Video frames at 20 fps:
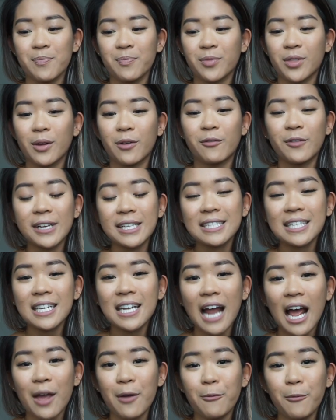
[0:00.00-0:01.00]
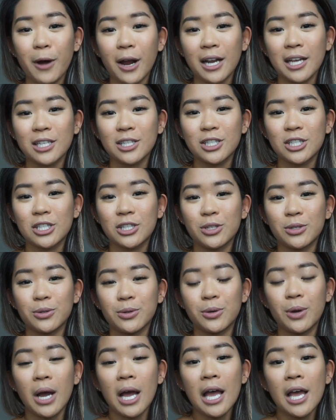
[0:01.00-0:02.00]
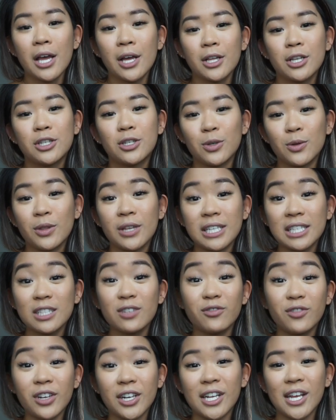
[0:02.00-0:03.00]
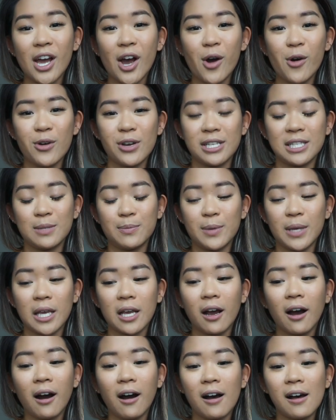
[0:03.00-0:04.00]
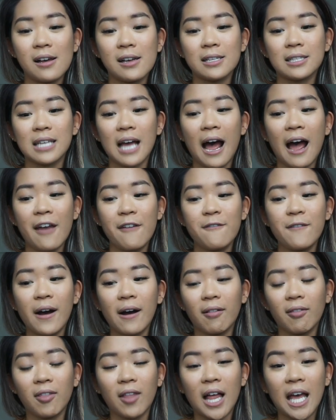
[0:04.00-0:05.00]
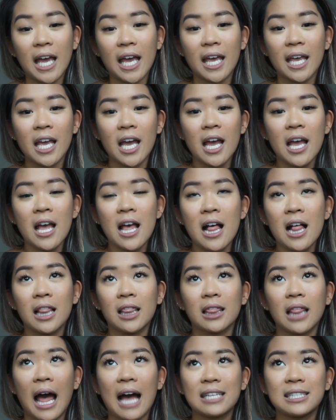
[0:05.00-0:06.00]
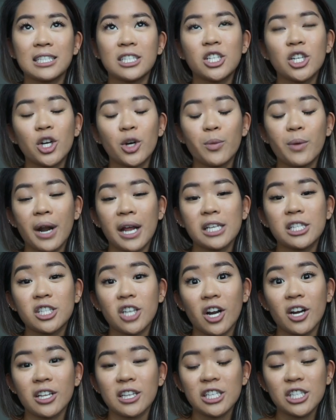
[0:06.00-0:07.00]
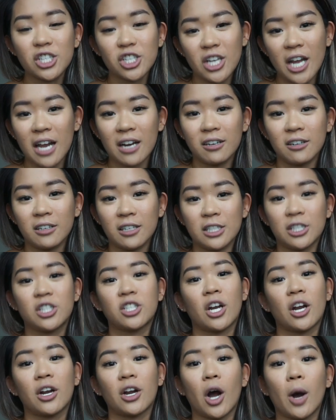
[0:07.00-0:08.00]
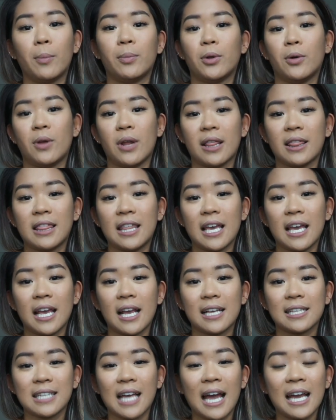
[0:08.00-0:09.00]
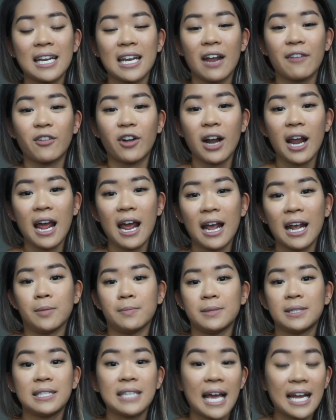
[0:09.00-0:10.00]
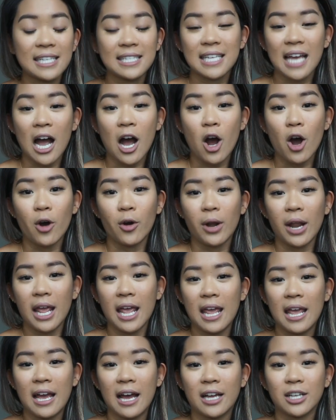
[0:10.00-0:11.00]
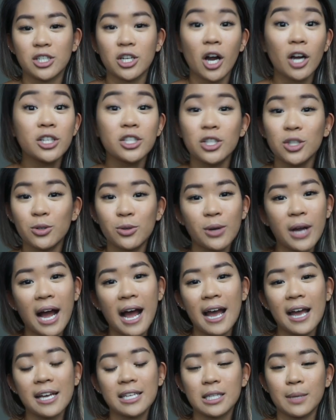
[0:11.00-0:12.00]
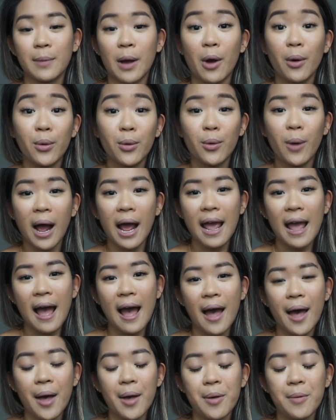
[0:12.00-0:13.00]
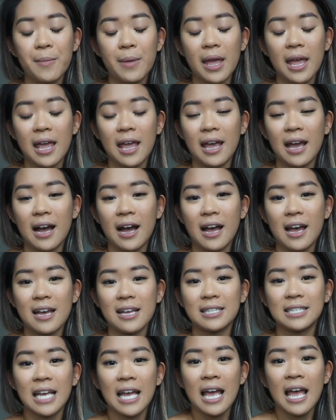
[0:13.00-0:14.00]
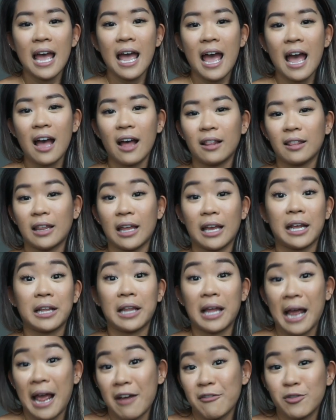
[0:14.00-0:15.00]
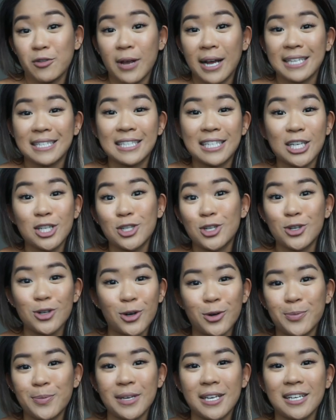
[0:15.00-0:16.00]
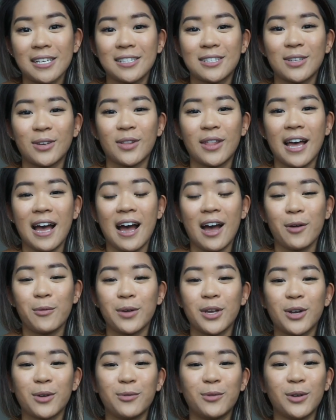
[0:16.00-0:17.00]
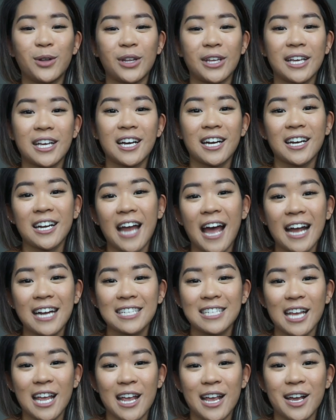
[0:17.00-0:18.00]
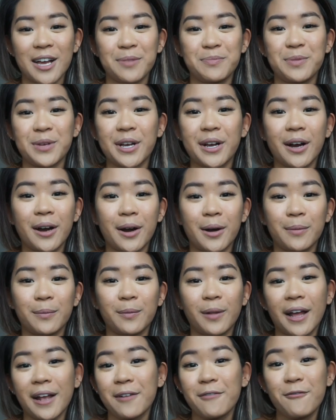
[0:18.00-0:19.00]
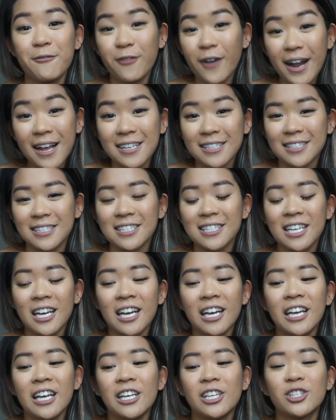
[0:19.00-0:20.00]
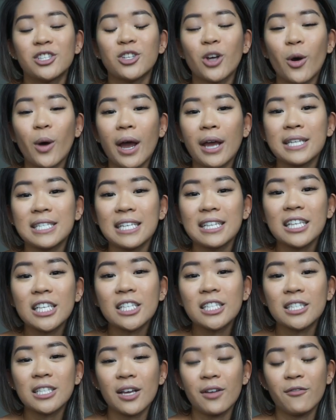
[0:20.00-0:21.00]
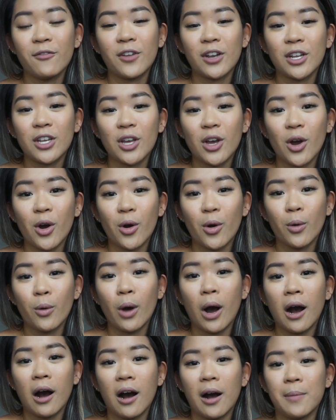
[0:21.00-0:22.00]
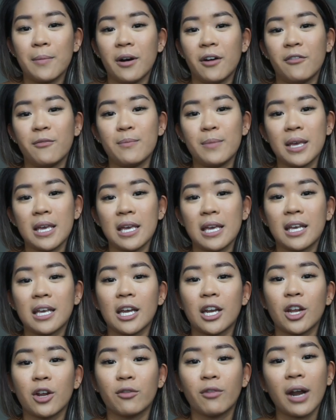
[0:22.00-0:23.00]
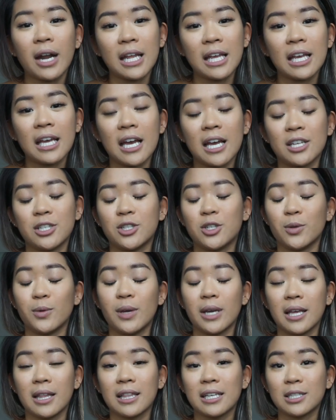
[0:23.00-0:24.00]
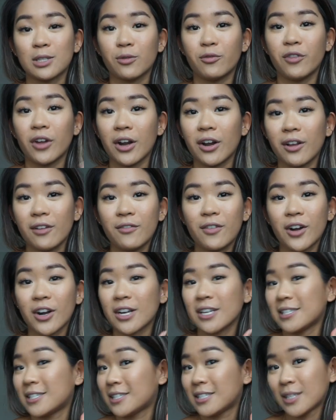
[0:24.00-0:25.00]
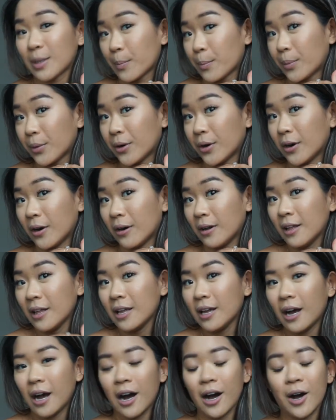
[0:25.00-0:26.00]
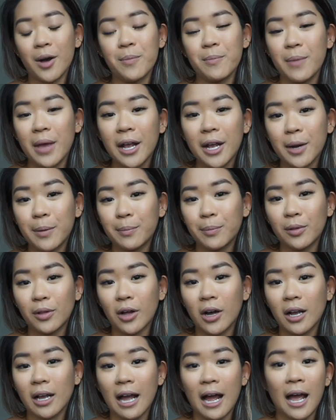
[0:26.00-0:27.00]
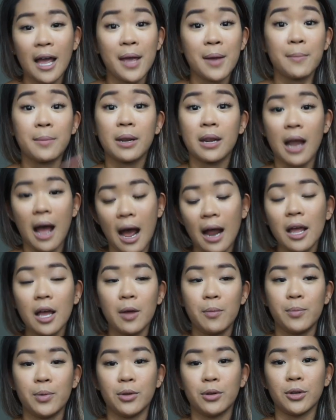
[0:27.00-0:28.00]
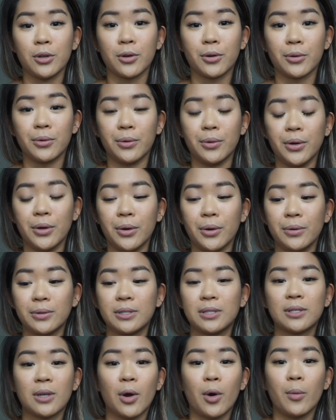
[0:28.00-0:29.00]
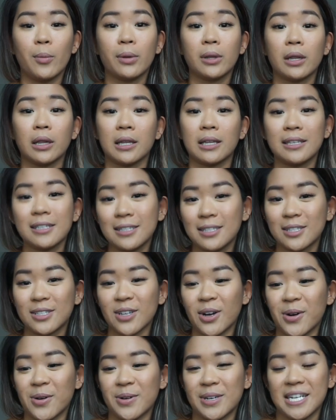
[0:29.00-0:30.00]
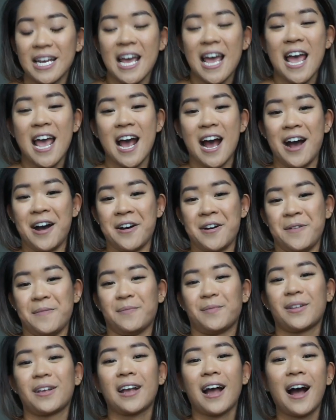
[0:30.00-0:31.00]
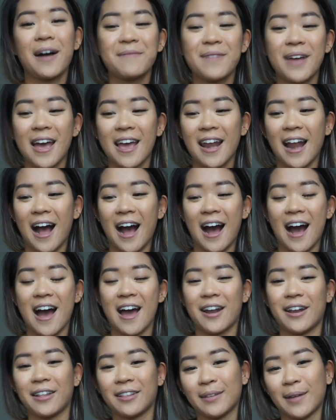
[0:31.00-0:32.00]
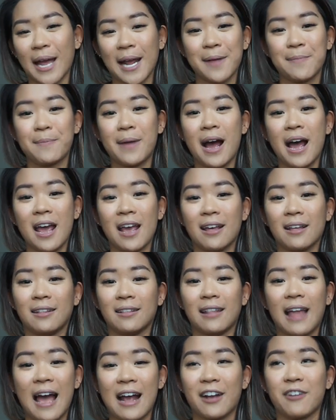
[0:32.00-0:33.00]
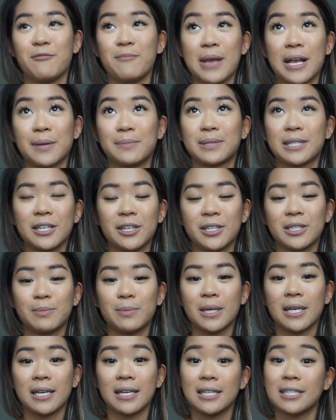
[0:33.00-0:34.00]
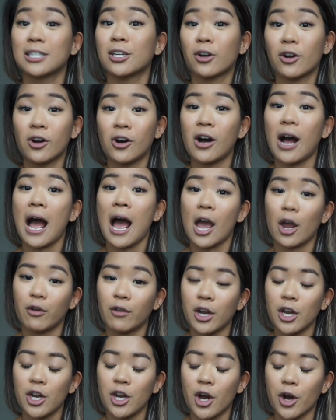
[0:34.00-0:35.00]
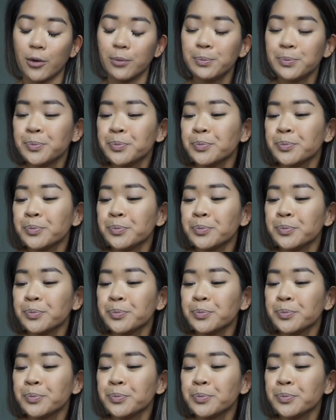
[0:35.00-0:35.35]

The reason I wanted to do this video is because I felt like last year when I started this channel and started uploading things, I never sat down and talked to you guys about who I am and have you guys get to know me so that we could really connect and become like friends. So I did this video of me getting ready and doing this very simple makeup look. I am not a beauty guru, so please don't comment on like my lack of makeup skills because girl, I already know.